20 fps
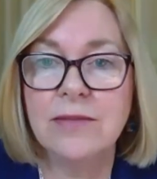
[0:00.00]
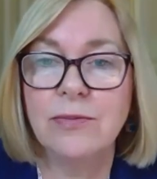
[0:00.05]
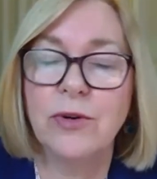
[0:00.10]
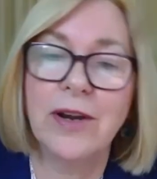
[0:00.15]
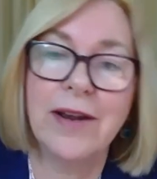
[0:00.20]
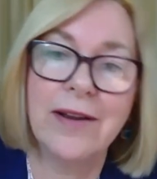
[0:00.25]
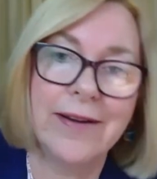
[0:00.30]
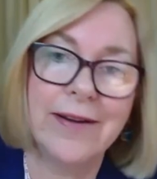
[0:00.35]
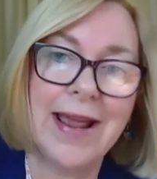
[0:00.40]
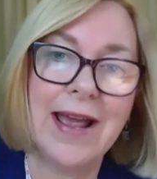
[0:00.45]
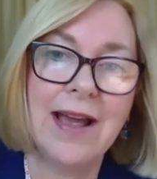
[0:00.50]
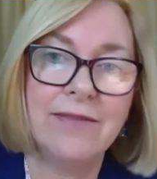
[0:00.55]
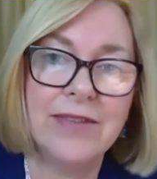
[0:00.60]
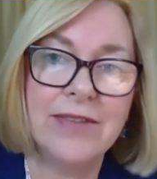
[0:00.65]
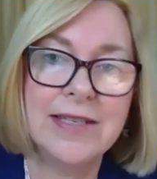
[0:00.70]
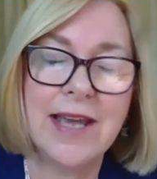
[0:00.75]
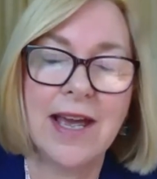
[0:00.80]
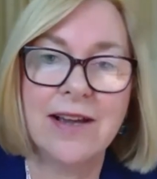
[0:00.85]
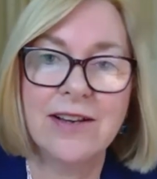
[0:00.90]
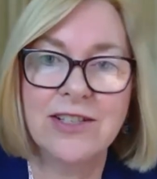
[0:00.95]
We're going to have the
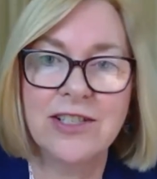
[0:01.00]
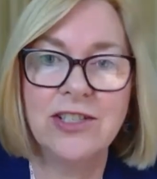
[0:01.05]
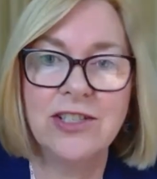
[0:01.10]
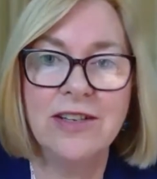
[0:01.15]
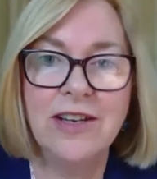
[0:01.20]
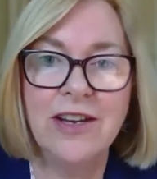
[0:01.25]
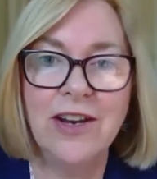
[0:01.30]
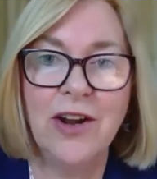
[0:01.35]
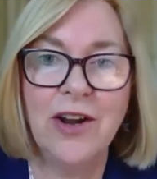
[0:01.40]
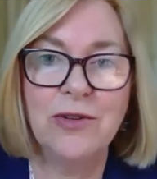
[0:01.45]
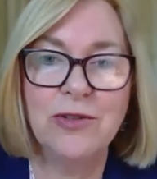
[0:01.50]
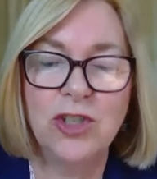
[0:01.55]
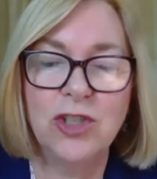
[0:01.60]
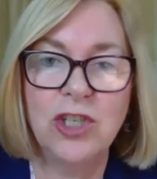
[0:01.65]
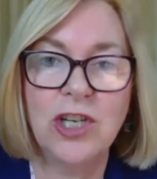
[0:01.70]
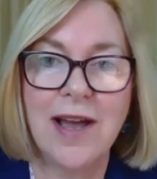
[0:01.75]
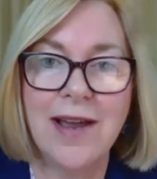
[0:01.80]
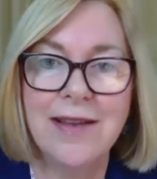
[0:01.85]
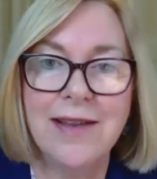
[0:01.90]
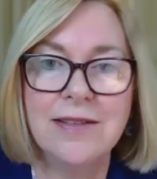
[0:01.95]
tax, you know,
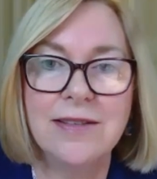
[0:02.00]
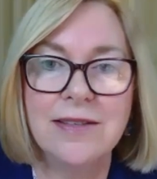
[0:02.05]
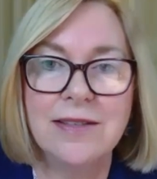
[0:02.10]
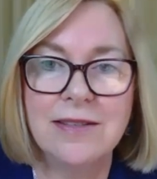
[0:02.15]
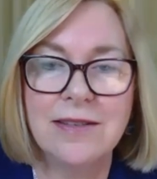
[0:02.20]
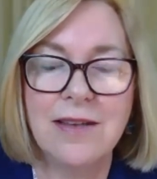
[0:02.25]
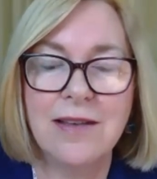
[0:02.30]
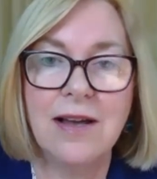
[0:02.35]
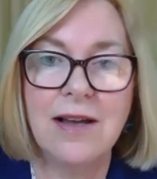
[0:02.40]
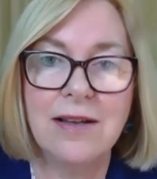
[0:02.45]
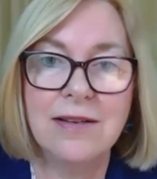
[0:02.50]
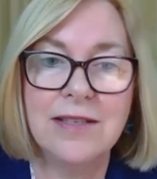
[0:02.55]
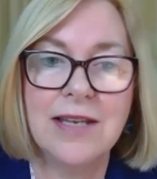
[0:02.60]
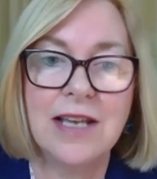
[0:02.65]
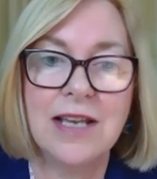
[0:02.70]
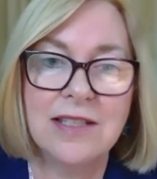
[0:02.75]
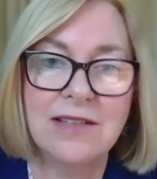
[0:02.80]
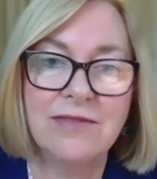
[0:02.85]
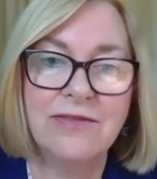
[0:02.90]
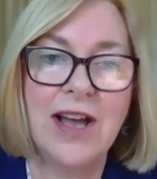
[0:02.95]
giants uh,
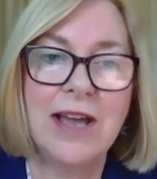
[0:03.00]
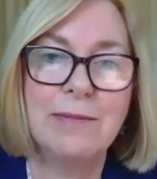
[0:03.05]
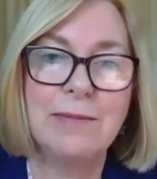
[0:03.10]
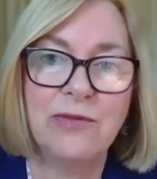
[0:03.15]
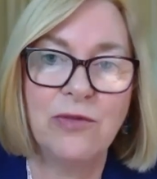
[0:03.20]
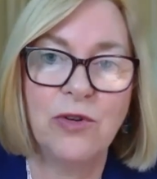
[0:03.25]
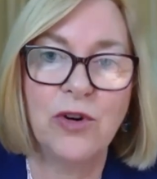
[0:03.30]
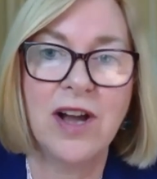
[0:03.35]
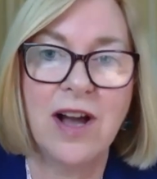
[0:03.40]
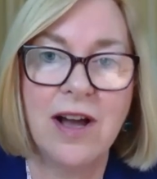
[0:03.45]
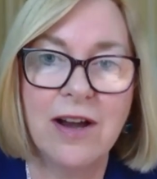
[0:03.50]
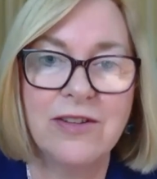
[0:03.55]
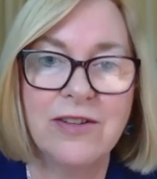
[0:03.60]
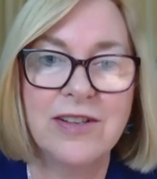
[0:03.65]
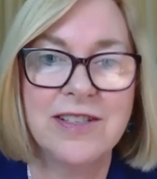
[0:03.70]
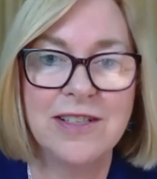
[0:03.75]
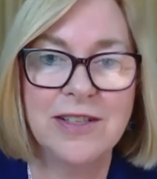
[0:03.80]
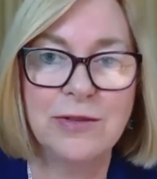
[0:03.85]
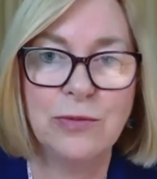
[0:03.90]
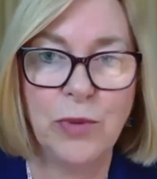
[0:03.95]
testifying before
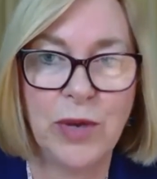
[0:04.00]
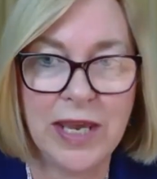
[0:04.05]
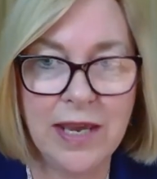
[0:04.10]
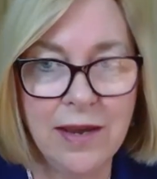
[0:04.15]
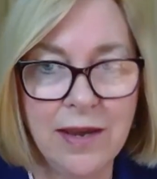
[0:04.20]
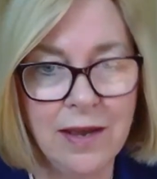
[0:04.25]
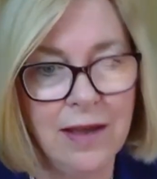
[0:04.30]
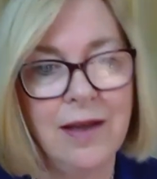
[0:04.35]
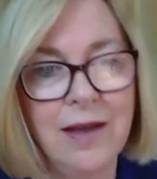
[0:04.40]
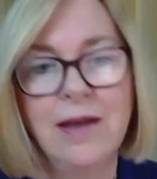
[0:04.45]
Congress this week.